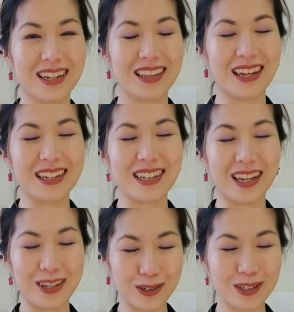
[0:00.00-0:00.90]
There is a
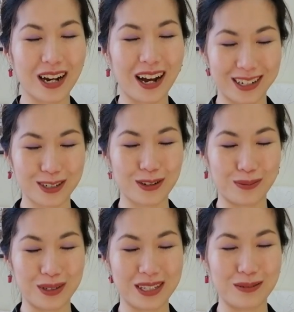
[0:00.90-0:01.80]
huge height
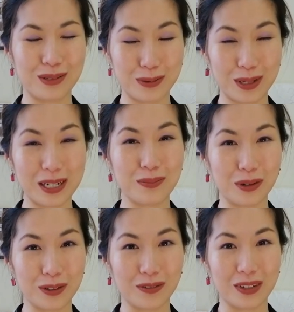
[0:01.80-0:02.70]
discrepancy between the
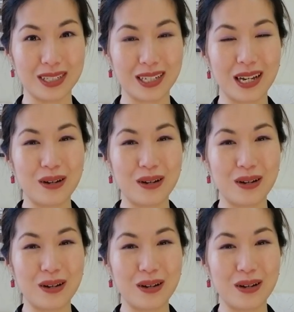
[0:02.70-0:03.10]
both of us,